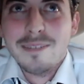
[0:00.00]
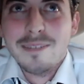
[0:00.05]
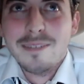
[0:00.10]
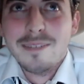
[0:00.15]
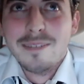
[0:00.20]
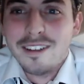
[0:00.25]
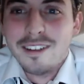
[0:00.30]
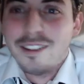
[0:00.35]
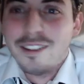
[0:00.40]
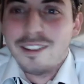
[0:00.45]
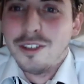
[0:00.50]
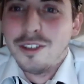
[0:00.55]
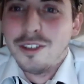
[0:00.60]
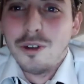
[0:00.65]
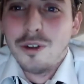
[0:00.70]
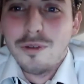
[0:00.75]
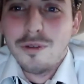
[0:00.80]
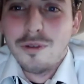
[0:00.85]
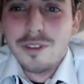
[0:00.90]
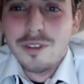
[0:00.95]
been
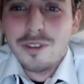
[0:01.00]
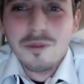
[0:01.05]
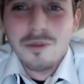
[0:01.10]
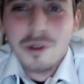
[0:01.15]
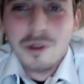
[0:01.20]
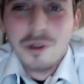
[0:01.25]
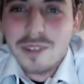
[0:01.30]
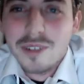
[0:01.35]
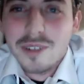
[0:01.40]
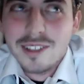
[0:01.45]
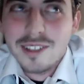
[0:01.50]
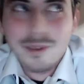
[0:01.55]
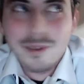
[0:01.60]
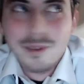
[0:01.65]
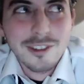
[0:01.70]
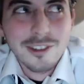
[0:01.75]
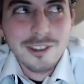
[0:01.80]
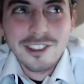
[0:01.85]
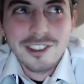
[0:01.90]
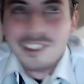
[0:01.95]
goofy rodents,
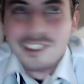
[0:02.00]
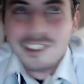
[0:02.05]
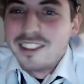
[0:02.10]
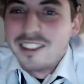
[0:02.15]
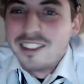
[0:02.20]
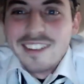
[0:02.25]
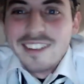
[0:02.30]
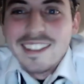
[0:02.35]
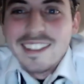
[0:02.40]
which is just our